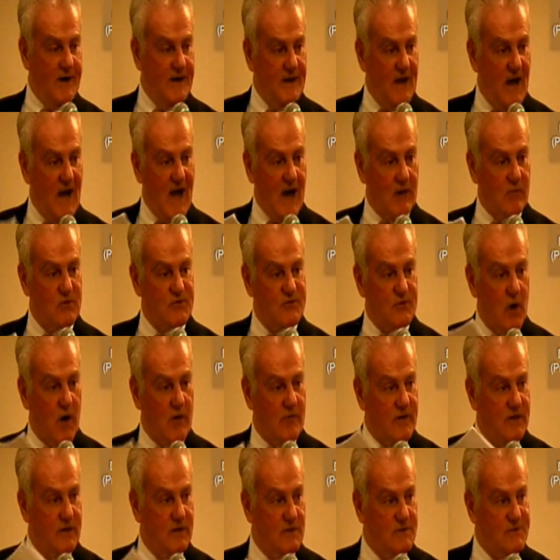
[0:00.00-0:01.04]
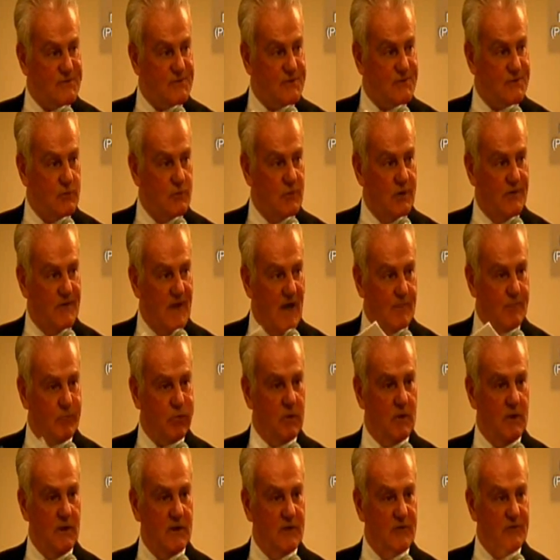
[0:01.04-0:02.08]
The 40R is already instituted. That
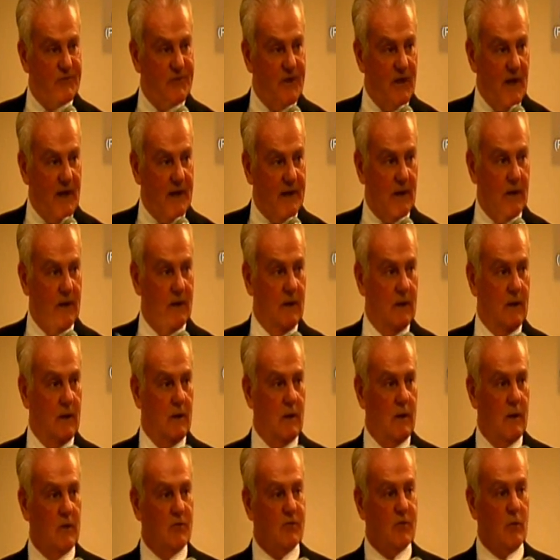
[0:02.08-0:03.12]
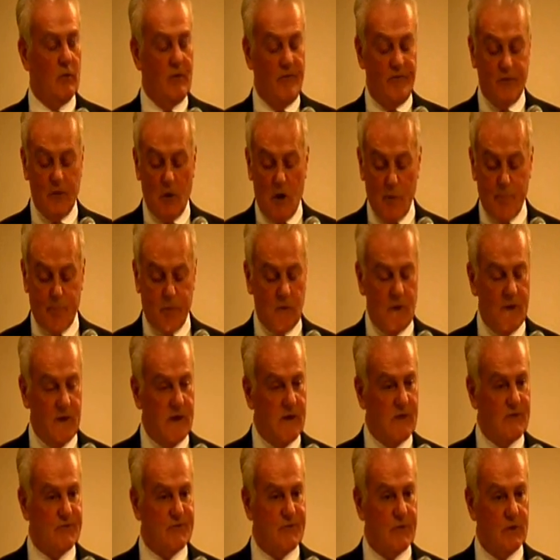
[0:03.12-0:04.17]
plan is done. So if your plan
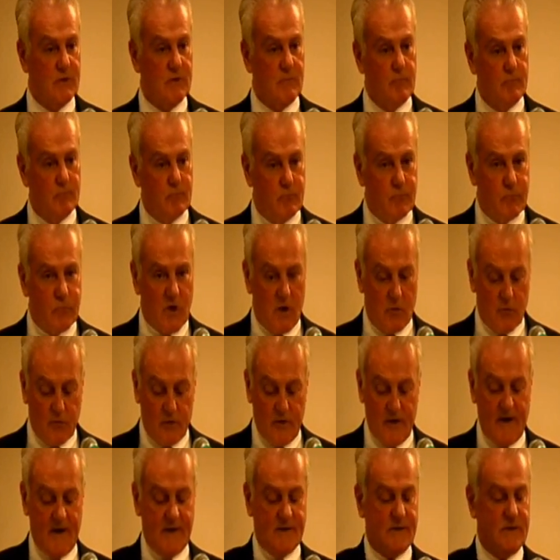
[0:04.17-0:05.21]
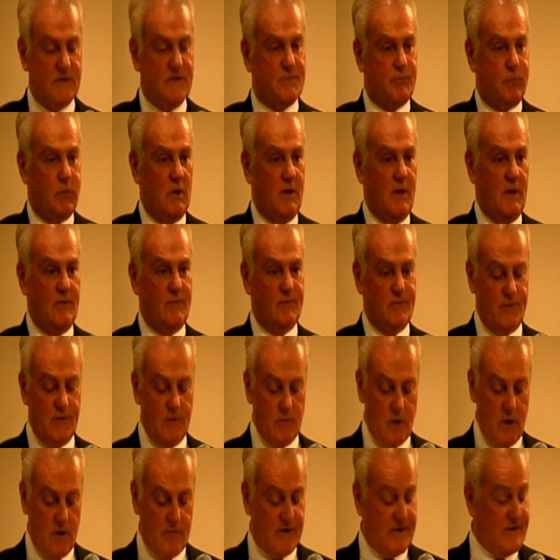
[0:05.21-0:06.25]
is to create these plans,
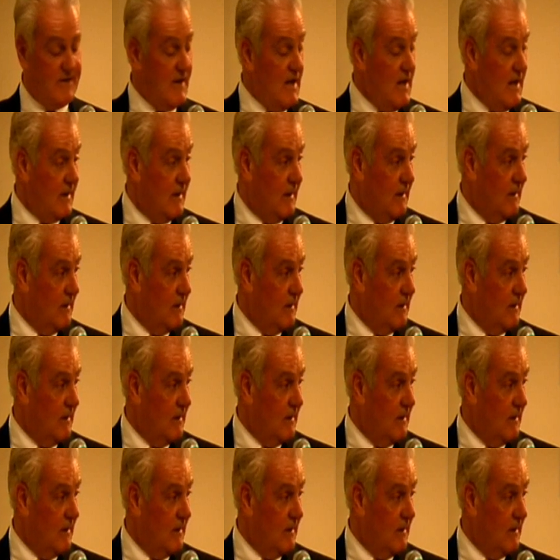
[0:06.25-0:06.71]
they're already done.